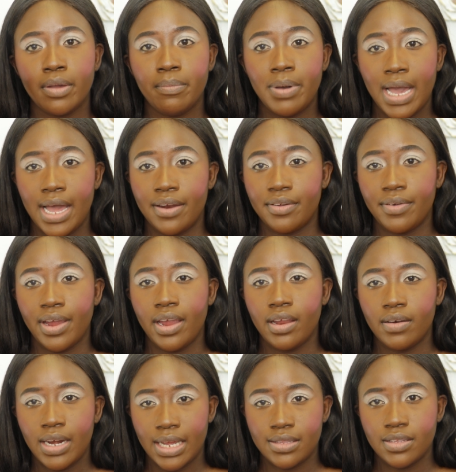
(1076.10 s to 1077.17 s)
powdery
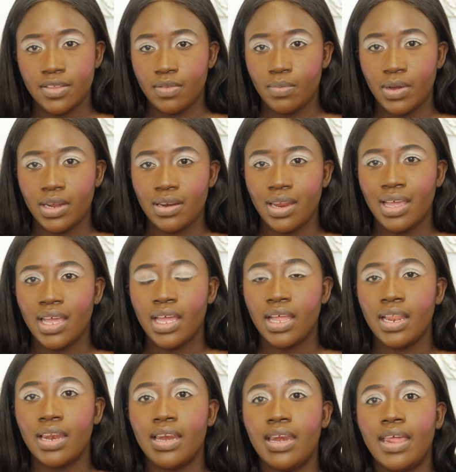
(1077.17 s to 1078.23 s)
like this one,
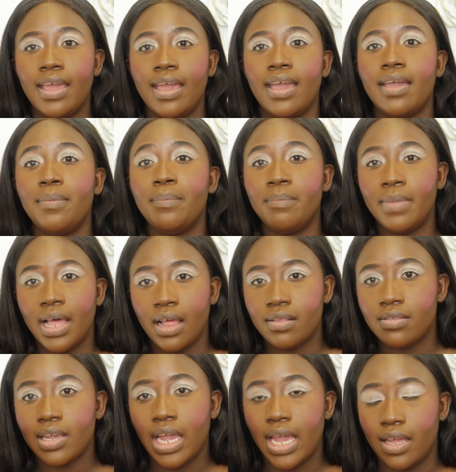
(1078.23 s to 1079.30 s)
they
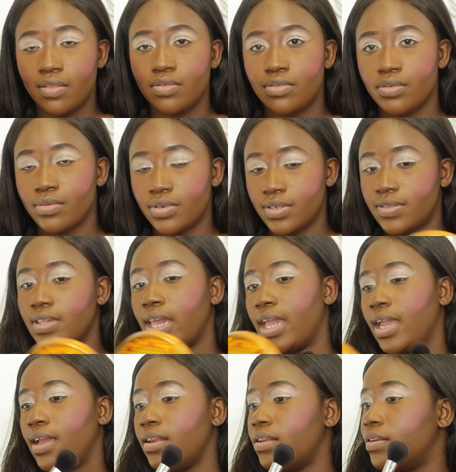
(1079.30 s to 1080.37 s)
melt into the skin,
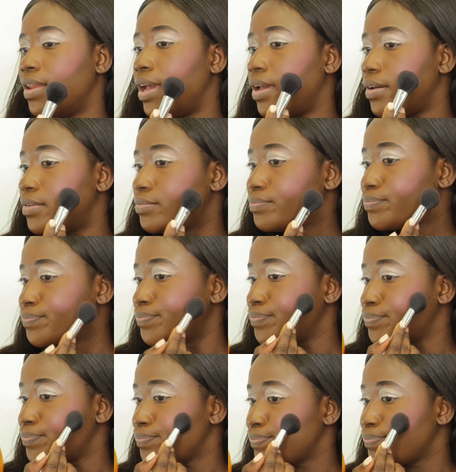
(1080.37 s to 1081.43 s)
like
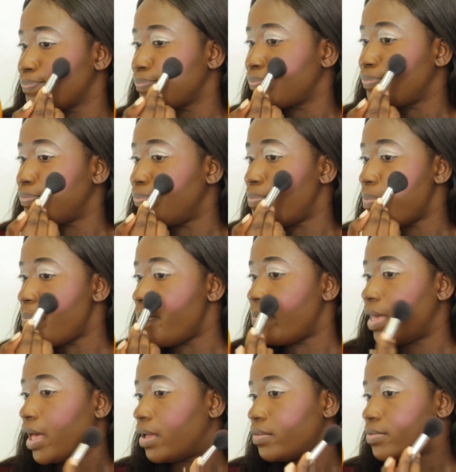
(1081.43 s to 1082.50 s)

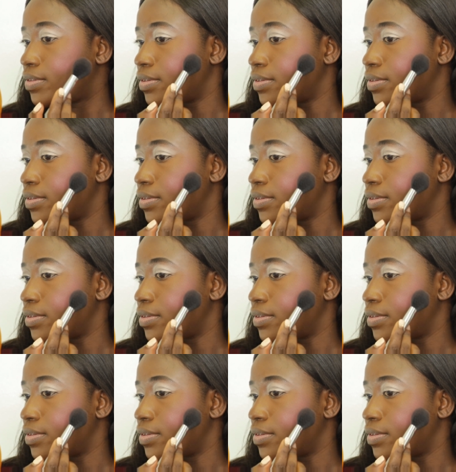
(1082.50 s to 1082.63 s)
melt.